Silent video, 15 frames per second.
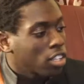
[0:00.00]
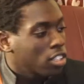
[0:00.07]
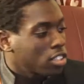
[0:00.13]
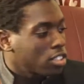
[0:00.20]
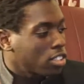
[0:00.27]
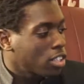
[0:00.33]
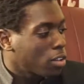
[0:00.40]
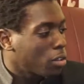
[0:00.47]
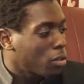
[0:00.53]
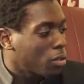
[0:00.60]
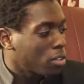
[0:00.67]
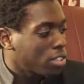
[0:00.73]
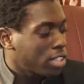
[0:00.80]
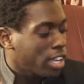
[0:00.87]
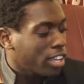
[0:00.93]
So,
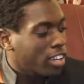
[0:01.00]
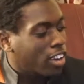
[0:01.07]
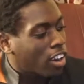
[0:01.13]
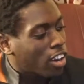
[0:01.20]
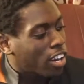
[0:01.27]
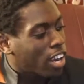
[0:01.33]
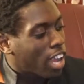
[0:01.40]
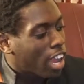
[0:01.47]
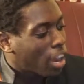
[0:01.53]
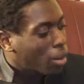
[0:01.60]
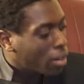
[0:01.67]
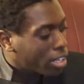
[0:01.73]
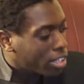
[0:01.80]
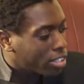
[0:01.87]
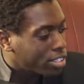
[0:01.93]
Descartes, how are
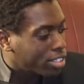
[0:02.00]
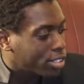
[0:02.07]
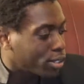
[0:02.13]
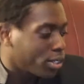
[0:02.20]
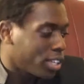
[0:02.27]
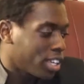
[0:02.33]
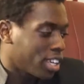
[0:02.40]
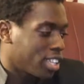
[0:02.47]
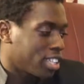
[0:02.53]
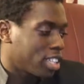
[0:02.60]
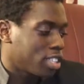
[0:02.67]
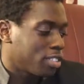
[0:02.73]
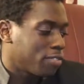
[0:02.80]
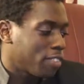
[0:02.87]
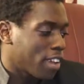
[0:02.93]
you doing on
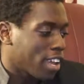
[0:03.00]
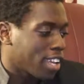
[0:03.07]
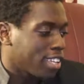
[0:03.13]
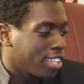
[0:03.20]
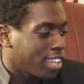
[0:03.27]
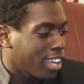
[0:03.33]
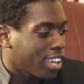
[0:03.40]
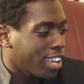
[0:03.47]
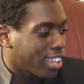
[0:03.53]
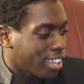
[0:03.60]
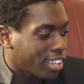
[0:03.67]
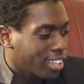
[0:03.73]
this fine day?